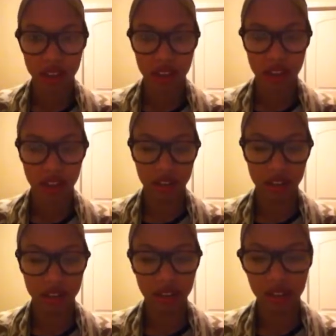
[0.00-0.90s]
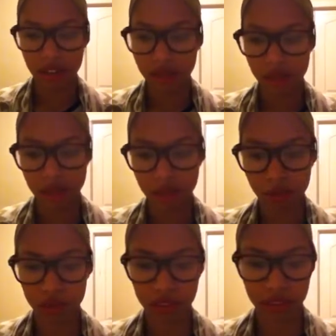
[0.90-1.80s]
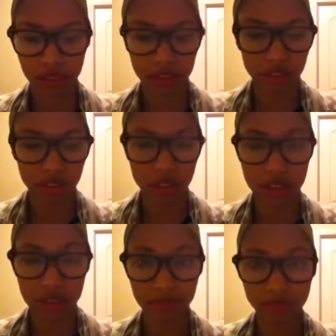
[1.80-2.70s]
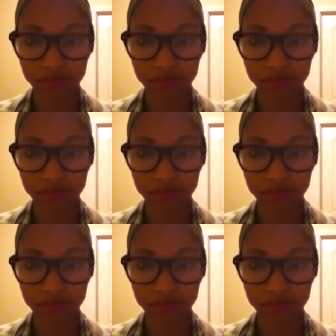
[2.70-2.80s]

And yeah, that was pretty much it. That was the start of the day.